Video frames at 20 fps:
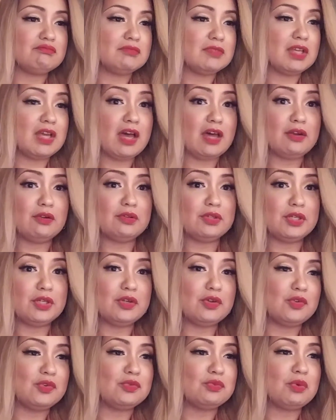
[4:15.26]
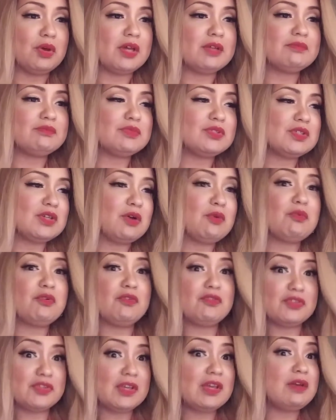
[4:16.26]
God only knows what. So
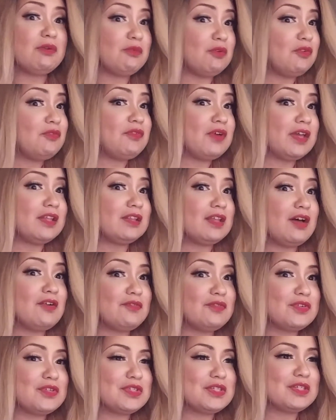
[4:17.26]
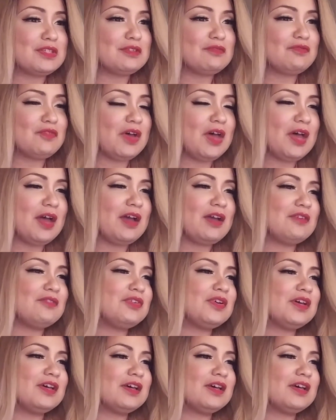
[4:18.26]
we'll see and we'll find out for season five,